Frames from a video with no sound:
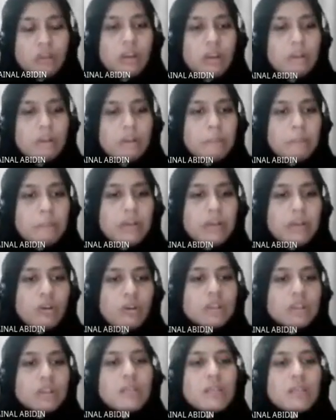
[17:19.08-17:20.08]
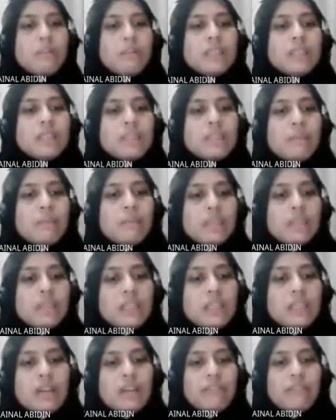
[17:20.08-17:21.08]
but the concept is same.
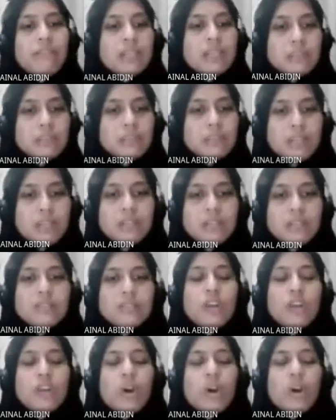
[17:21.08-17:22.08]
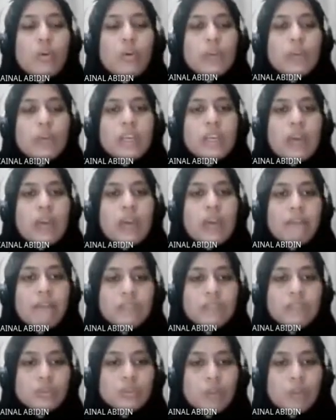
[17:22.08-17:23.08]
Derived. That's mean we have
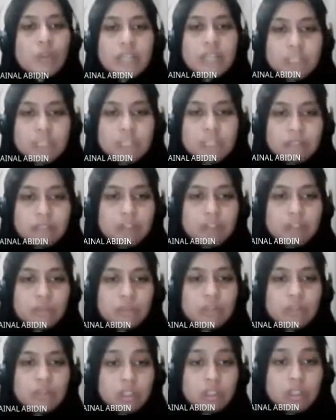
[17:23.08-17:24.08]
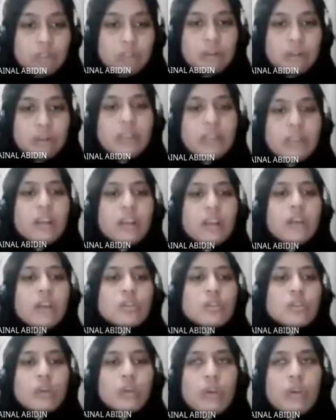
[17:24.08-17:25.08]
this one here referring to the attribute, right? So
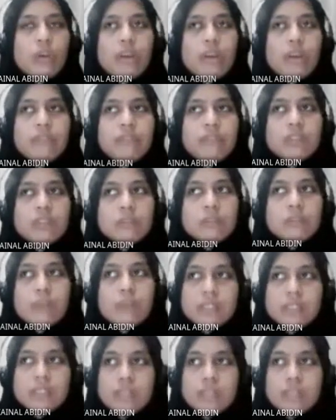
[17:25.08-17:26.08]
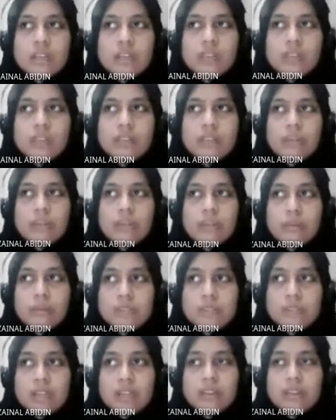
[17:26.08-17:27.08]
we have this basic, if I'm not
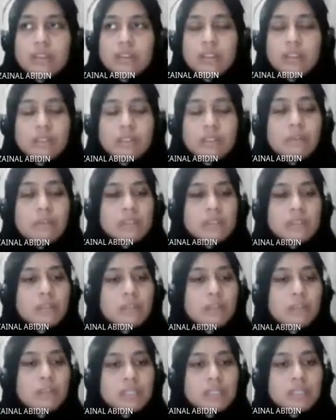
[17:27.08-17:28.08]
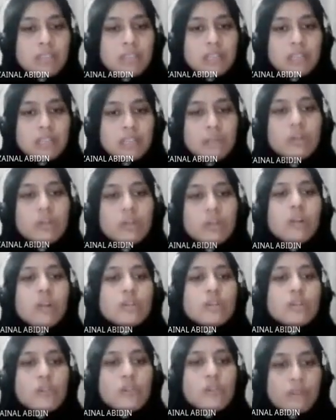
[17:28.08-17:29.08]
mistaken, the term basic attribute.
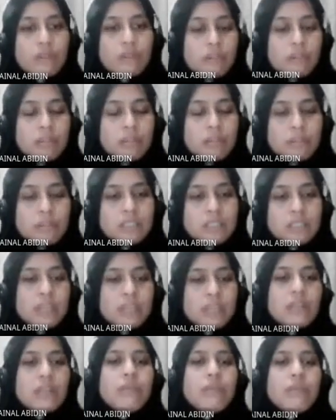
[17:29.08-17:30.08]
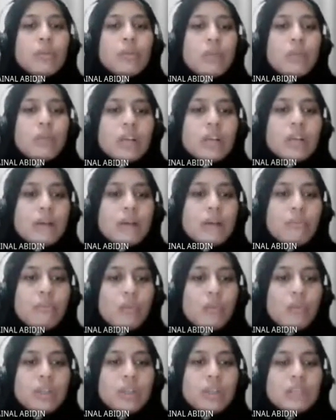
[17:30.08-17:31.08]
So from that basic attribute, we come with
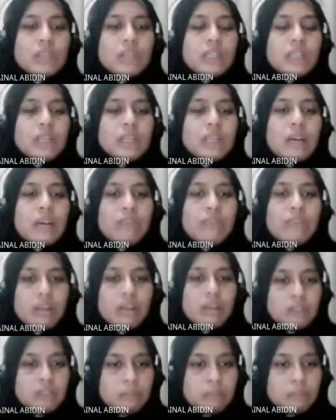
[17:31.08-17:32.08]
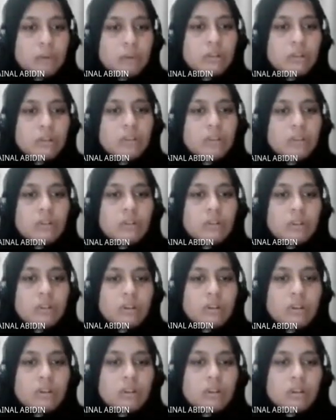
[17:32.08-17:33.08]
a derived attribute.
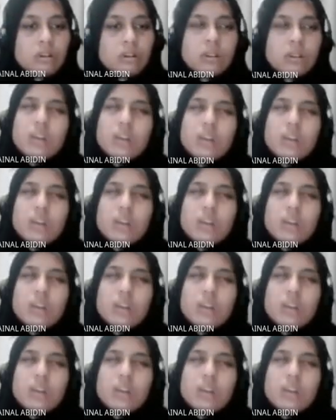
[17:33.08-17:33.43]
Okay,